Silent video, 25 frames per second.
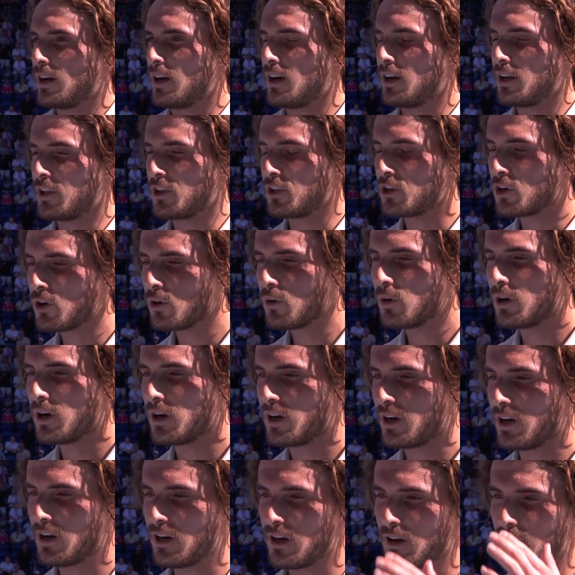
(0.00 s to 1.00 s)
You know,
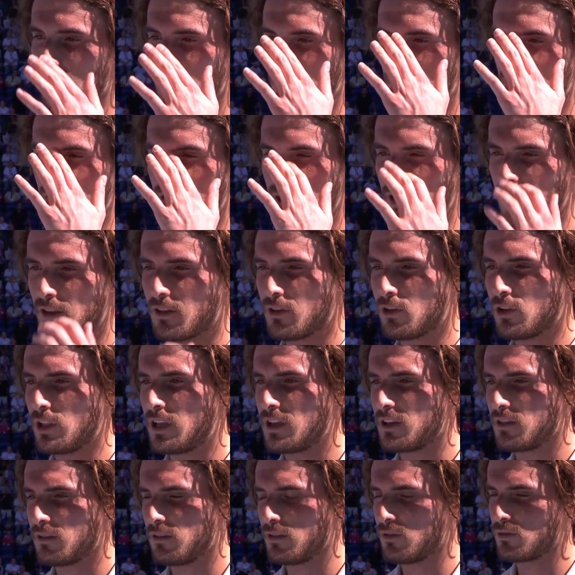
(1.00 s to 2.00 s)

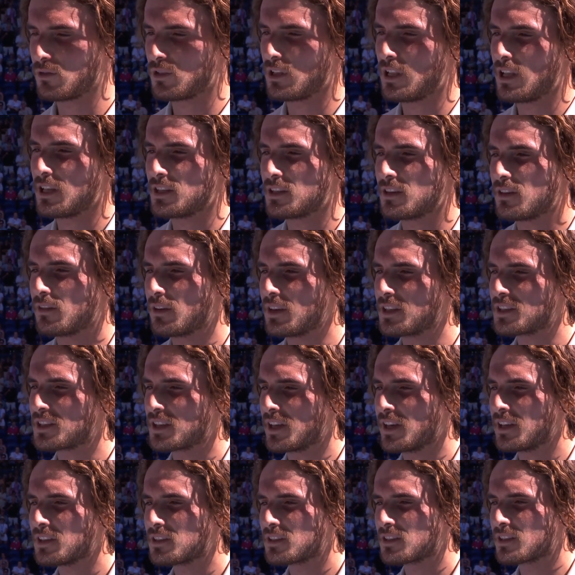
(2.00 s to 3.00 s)
those last three
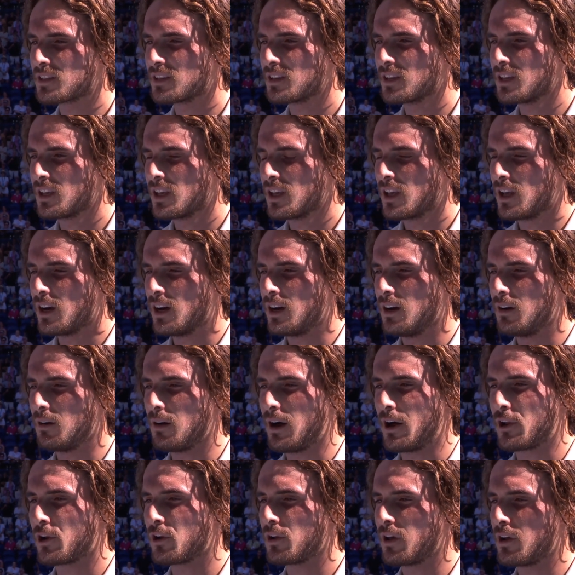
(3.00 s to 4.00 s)
sets,
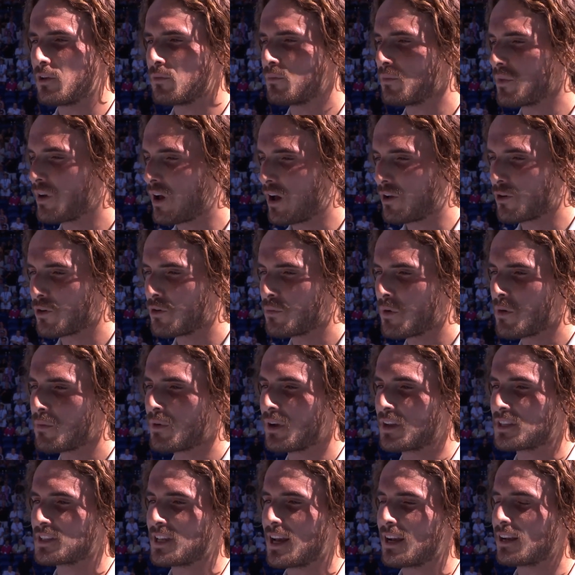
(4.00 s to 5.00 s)
I don't remember
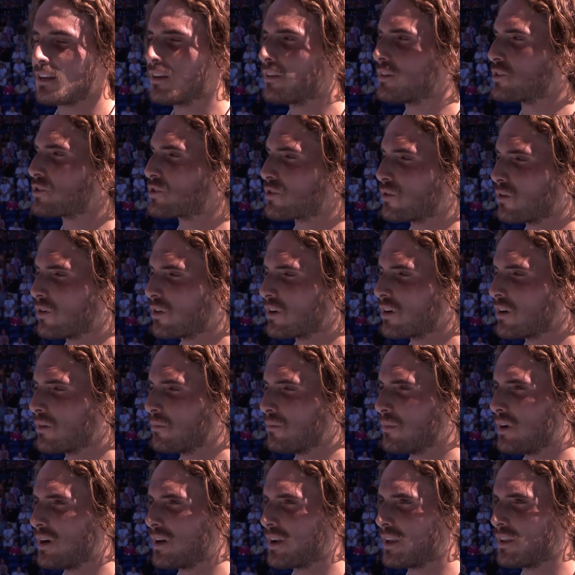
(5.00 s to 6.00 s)
exactly the score,
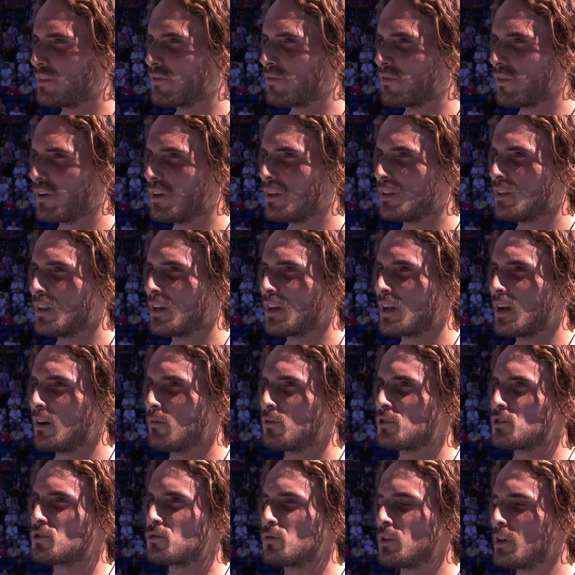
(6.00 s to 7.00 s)
but it felt like I
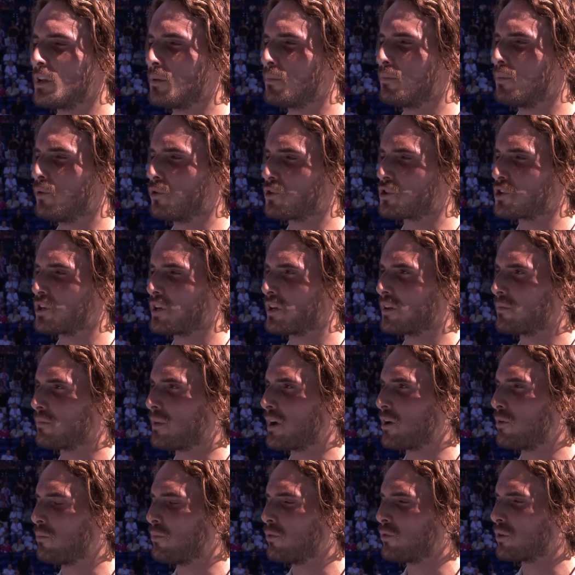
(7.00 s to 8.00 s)
was really pushing
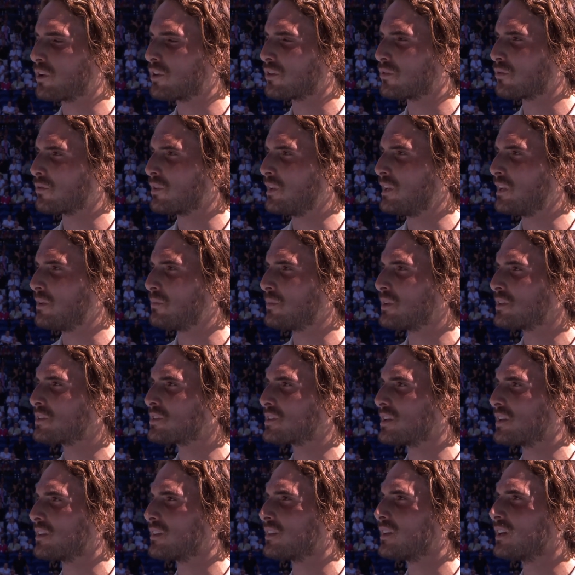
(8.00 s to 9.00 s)
my opponent to the
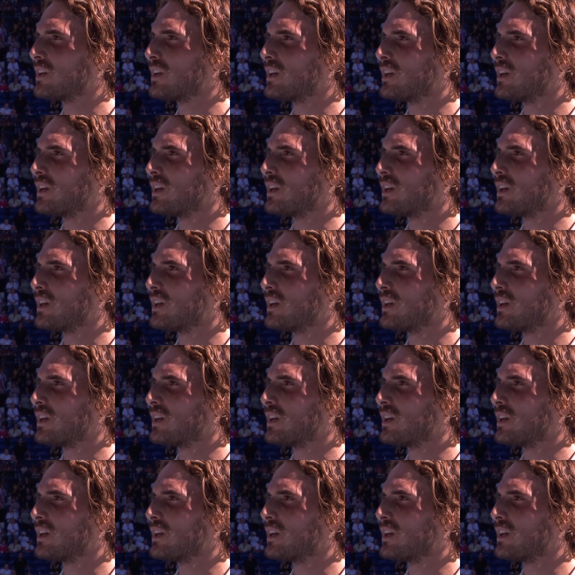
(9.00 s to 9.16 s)
limits, and